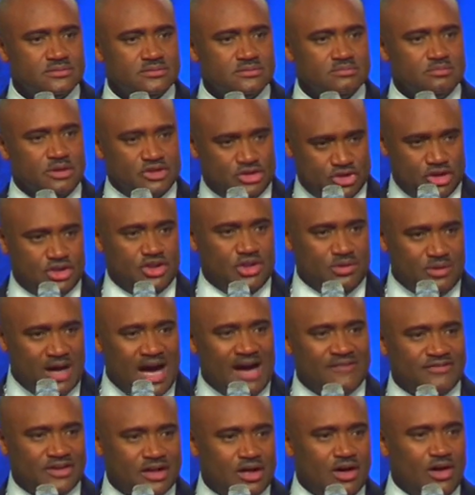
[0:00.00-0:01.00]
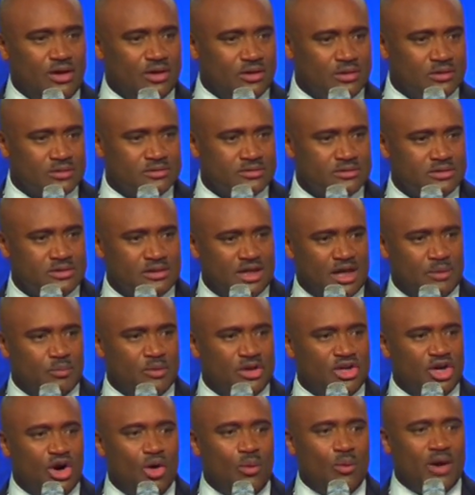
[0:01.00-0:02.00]
But you do have a cold. And we
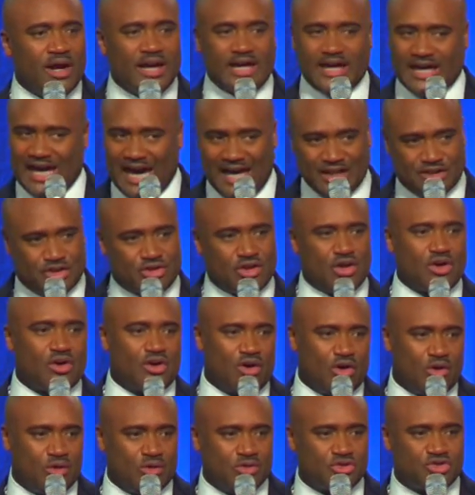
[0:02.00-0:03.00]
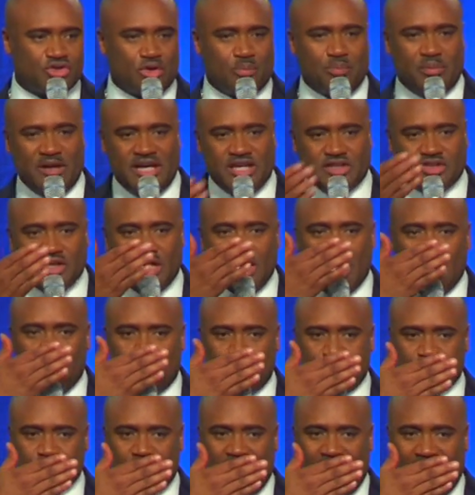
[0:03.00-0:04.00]
don't want to catch your cold, so please
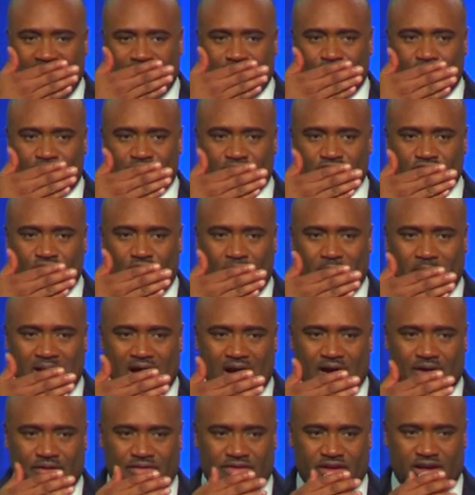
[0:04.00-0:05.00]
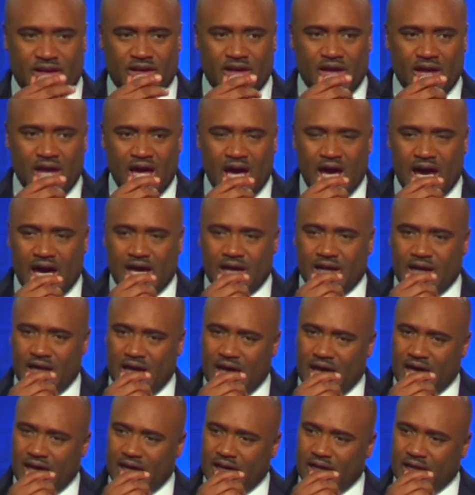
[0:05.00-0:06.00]
put your hand over your mouth
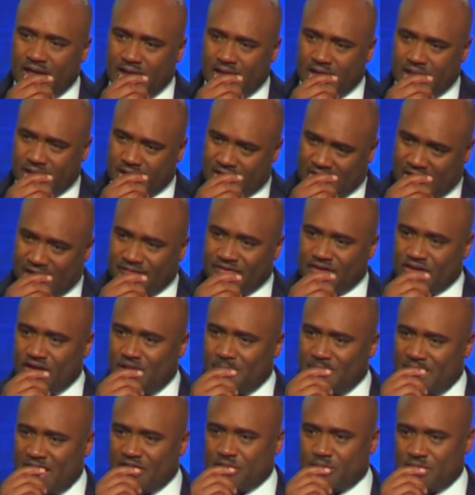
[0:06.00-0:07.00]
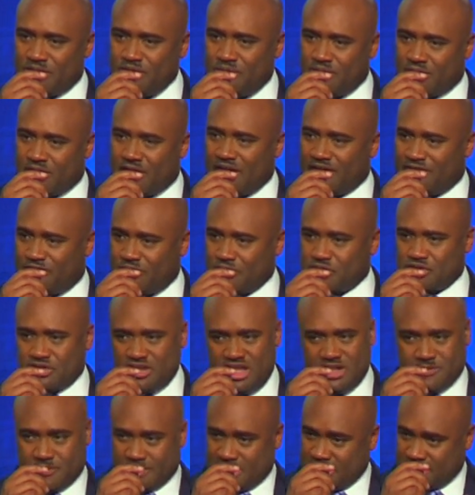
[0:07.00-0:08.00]
and cover your mouth when you cough or
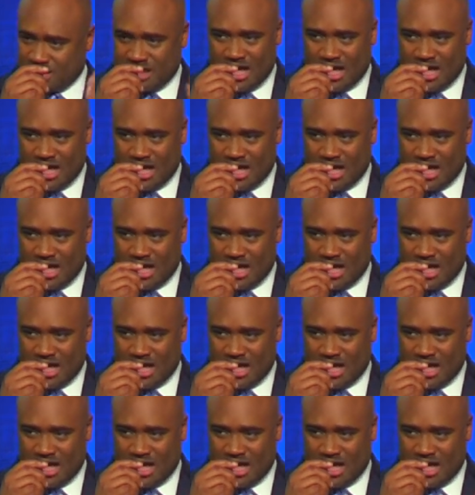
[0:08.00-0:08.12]
sneeze, because